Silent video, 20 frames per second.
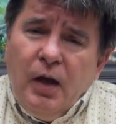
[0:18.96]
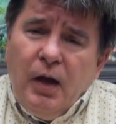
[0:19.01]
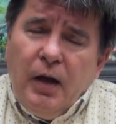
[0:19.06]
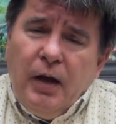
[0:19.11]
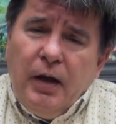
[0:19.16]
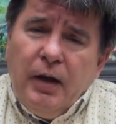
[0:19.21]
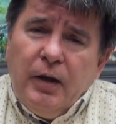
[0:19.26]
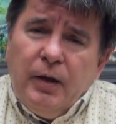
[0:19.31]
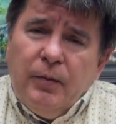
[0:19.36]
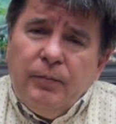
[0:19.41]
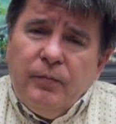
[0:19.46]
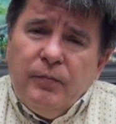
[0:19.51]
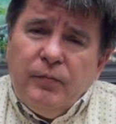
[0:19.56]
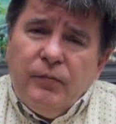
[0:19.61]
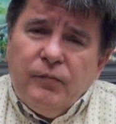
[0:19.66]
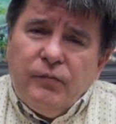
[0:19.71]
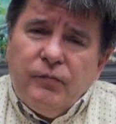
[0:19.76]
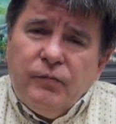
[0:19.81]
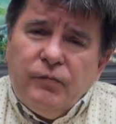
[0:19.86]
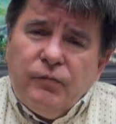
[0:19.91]
um,
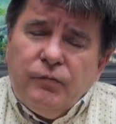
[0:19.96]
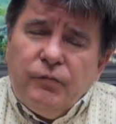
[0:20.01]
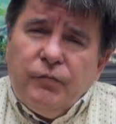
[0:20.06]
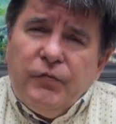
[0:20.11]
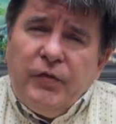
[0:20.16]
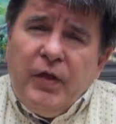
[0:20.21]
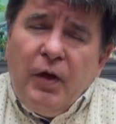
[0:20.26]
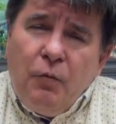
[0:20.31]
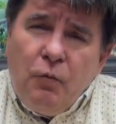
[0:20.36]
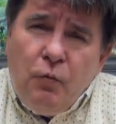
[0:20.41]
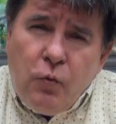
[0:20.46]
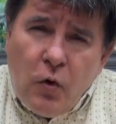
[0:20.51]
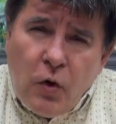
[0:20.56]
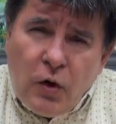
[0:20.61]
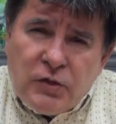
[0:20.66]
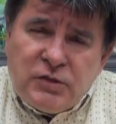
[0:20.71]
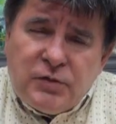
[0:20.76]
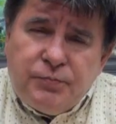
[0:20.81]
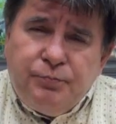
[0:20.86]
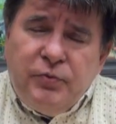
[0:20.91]
there
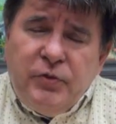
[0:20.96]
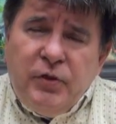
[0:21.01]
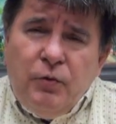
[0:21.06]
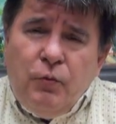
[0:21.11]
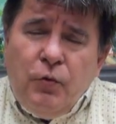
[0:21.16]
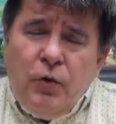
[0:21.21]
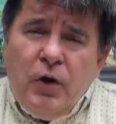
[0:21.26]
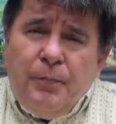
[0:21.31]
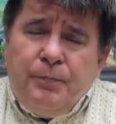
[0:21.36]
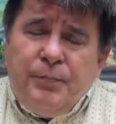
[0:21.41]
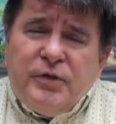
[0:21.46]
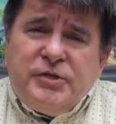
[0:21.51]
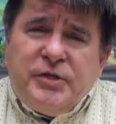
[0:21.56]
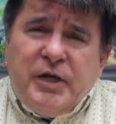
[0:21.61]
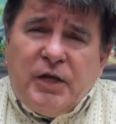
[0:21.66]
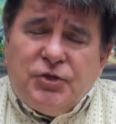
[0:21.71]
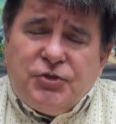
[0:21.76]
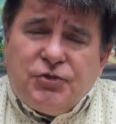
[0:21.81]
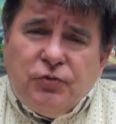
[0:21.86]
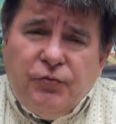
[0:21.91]
was there were
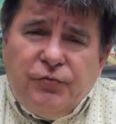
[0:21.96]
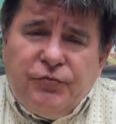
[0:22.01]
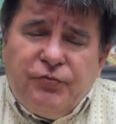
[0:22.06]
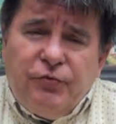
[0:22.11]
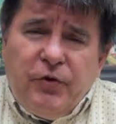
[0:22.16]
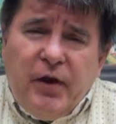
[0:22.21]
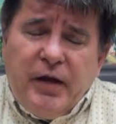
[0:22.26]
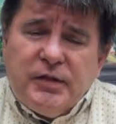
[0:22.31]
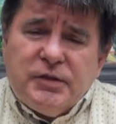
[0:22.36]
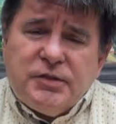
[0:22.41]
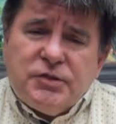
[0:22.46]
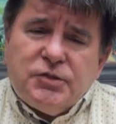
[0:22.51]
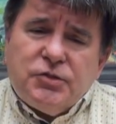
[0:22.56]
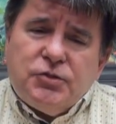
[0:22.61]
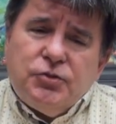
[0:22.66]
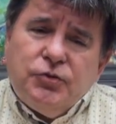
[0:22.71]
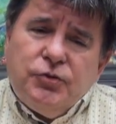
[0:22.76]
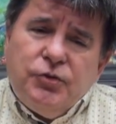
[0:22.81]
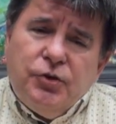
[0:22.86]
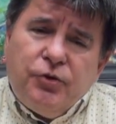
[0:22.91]
potential threats
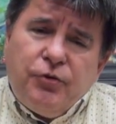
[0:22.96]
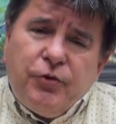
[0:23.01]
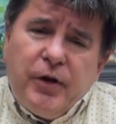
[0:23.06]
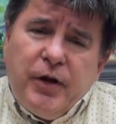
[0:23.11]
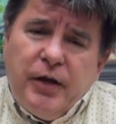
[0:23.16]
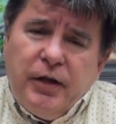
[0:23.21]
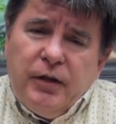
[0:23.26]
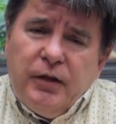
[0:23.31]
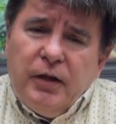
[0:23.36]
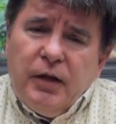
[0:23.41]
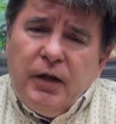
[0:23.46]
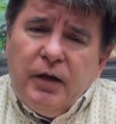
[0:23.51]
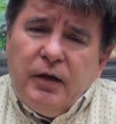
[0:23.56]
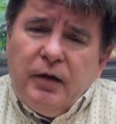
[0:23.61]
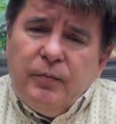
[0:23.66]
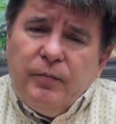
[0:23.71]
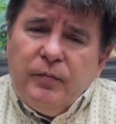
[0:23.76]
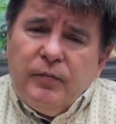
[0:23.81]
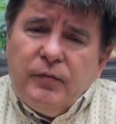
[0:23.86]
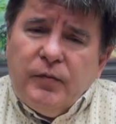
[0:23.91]
to Ukraine
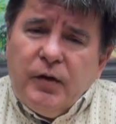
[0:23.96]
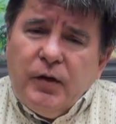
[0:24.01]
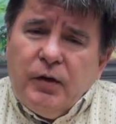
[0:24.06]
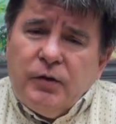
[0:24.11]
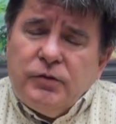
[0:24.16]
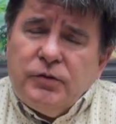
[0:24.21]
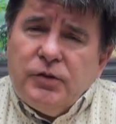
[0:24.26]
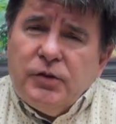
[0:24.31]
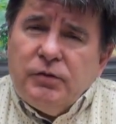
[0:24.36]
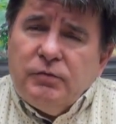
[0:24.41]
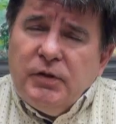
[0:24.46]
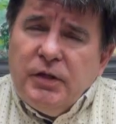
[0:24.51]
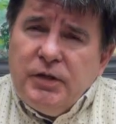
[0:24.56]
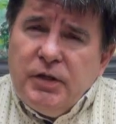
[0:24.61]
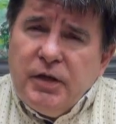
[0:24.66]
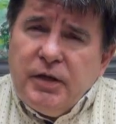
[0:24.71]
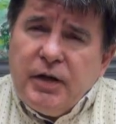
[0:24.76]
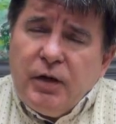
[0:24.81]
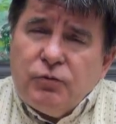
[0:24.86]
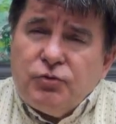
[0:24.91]
um, under
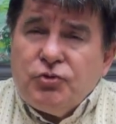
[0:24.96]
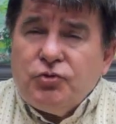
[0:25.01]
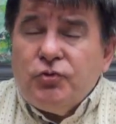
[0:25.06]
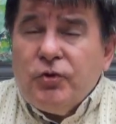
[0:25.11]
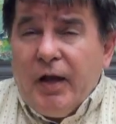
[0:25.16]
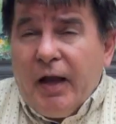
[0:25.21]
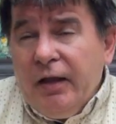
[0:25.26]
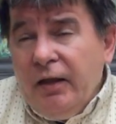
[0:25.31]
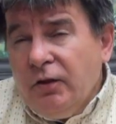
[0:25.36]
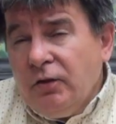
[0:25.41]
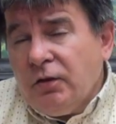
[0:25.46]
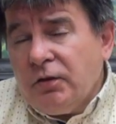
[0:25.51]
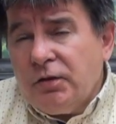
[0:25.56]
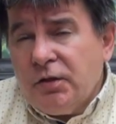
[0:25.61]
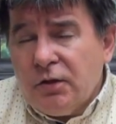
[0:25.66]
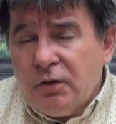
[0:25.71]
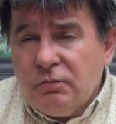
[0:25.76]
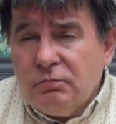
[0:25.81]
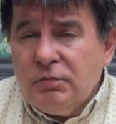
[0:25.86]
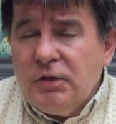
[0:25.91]
Leonid Kravchuk and
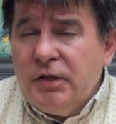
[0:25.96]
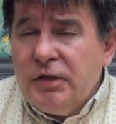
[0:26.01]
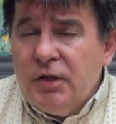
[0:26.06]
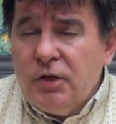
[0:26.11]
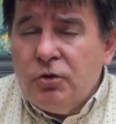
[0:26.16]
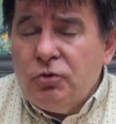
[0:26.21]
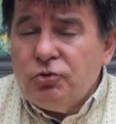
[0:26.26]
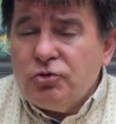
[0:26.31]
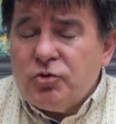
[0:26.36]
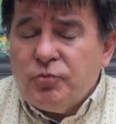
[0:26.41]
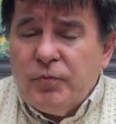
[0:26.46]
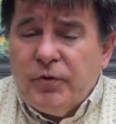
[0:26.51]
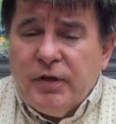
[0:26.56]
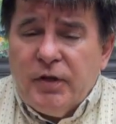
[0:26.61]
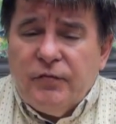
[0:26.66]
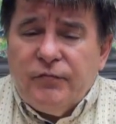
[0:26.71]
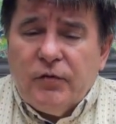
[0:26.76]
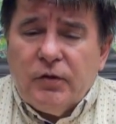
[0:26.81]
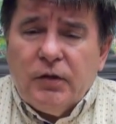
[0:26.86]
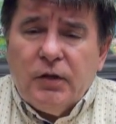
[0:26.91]
under Leonid Kuchma
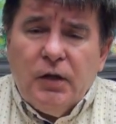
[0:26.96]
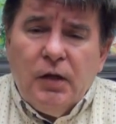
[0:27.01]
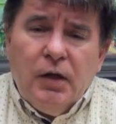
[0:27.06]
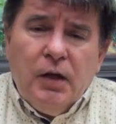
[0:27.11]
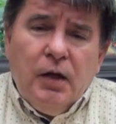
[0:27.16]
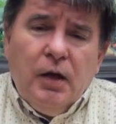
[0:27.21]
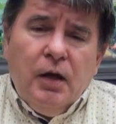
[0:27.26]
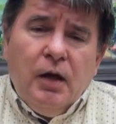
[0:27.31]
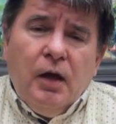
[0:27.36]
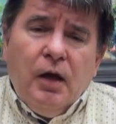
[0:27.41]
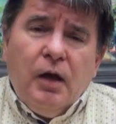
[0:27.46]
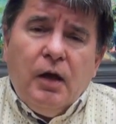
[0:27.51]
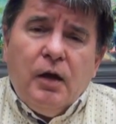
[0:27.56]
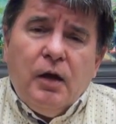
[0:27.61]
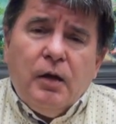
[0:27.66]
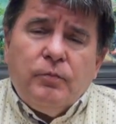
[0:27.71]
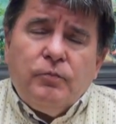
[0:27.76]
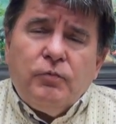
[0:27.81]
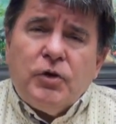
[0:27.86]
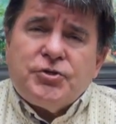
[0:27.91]
even.
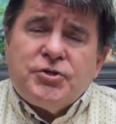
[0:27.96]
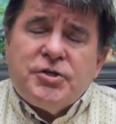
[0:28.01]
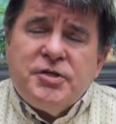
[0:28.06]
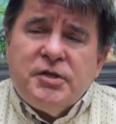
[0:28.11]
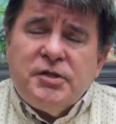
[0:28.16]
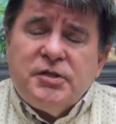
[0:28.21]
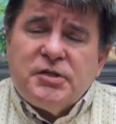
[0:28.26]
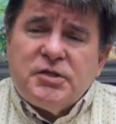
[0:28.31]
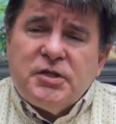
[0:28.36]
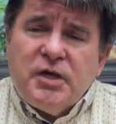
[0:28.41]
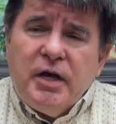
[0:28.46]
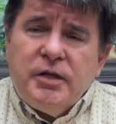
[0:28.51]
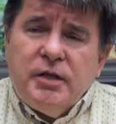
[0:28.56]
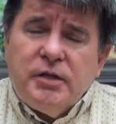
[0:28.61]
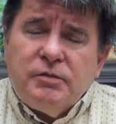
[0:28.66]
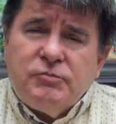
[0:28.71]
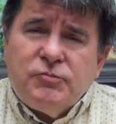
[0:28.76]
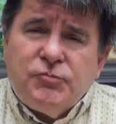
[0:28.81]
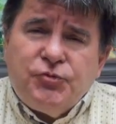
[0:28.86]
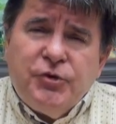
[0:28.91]
Um, Russia didn't sign
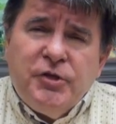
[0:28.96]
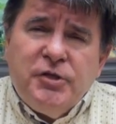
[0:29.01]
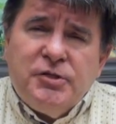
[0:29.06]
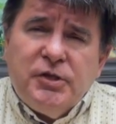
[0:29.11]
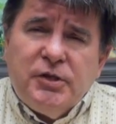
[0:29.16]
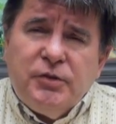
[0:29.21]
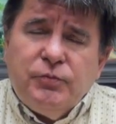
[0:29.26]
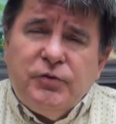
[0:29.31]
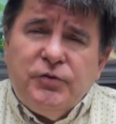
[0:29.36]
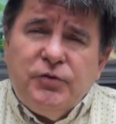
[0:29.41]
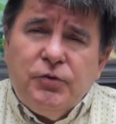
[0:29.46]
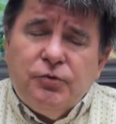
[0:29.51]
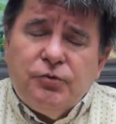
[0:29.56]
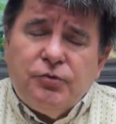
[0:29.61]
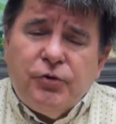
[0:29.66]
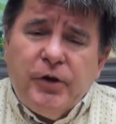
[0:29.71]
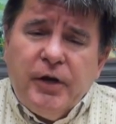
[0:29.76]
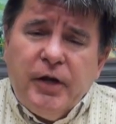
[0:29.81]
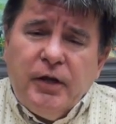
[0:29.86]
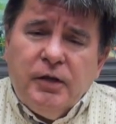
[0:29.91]
a treaty with
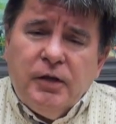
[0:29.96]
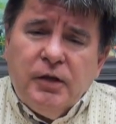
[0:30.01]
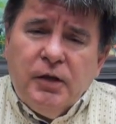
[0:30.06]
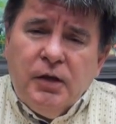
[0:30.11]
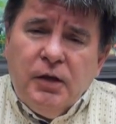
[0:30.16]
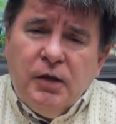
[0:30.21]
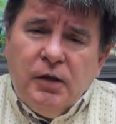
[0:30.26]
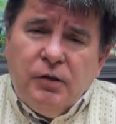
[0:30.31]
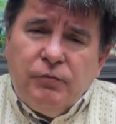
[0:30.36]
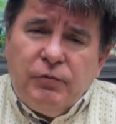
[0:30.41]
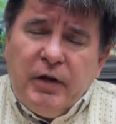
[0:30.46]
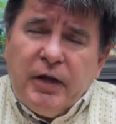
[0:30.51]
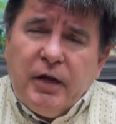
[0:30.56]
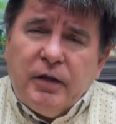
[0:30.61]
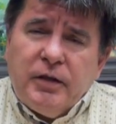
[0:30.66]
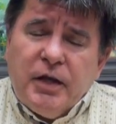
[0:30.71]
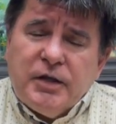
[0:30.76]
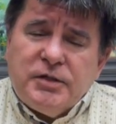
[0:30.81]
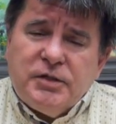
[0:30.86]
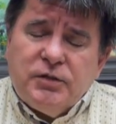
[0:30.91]
Ukraine
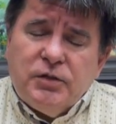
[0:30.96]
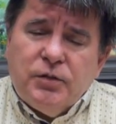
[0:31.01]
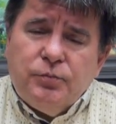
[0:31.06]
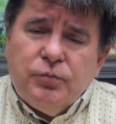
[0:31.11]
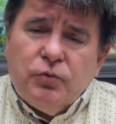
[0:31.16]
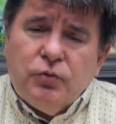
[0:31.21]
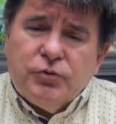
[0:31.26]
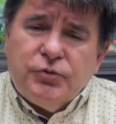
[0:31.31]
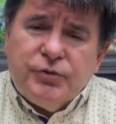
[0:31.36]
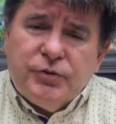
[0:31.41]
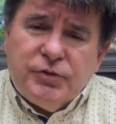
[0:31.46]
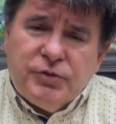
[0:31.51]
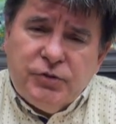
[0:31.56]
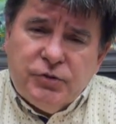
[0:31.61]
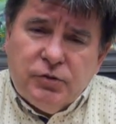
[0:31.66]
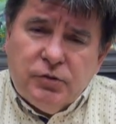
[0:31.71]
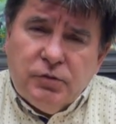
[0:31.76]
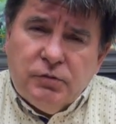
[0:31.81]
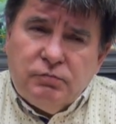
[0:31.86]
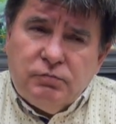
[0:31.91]
recognizing the border
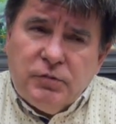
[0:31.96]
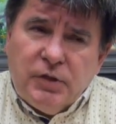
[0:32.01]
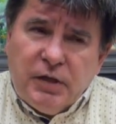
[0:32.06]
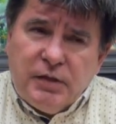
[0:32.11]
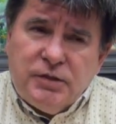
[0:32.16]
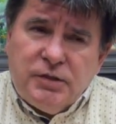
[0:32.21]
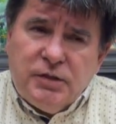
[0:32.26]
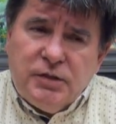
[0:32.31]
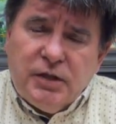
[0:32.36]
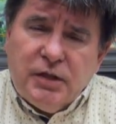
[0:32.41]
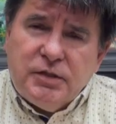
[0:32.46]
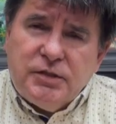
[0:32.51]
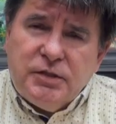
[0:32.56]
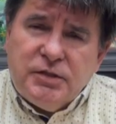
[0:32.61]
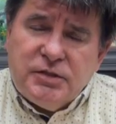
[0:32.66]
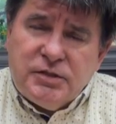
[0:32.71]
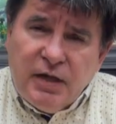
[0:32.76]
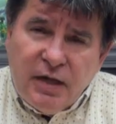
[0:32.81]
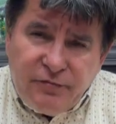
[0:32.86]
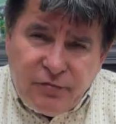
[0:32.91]
until
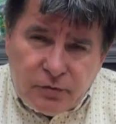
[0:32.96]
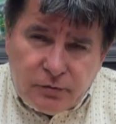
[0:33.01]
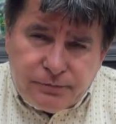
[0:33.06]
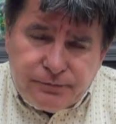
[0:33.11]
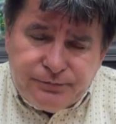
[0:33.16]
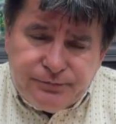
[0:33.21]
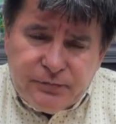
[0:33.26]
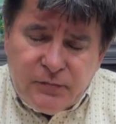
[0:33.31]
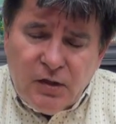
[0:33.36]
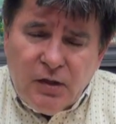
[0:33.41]
1997.